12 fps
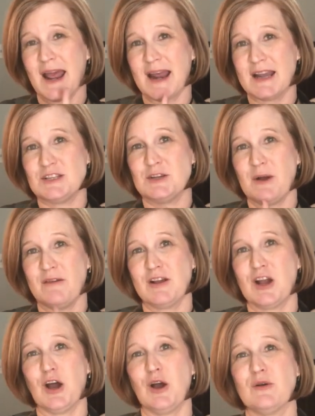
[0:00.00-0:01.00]
And I do have a
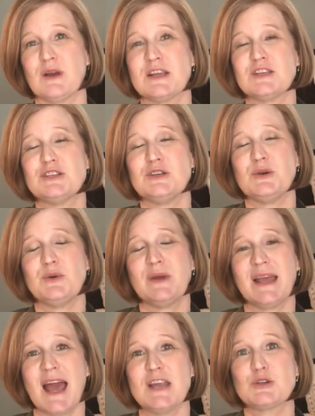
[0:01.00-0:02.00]
code to
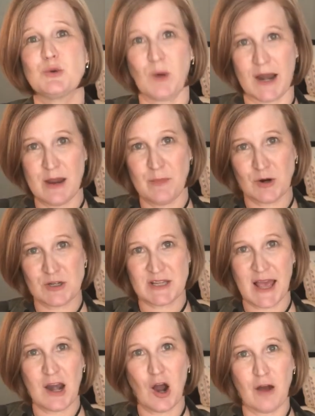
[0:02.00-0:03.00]
get
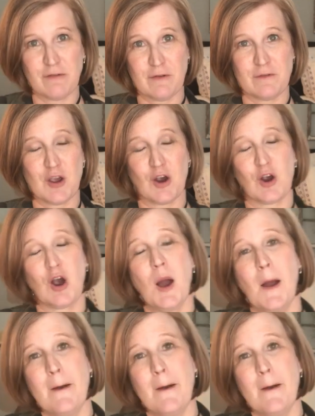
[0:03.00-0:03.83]
20% off of your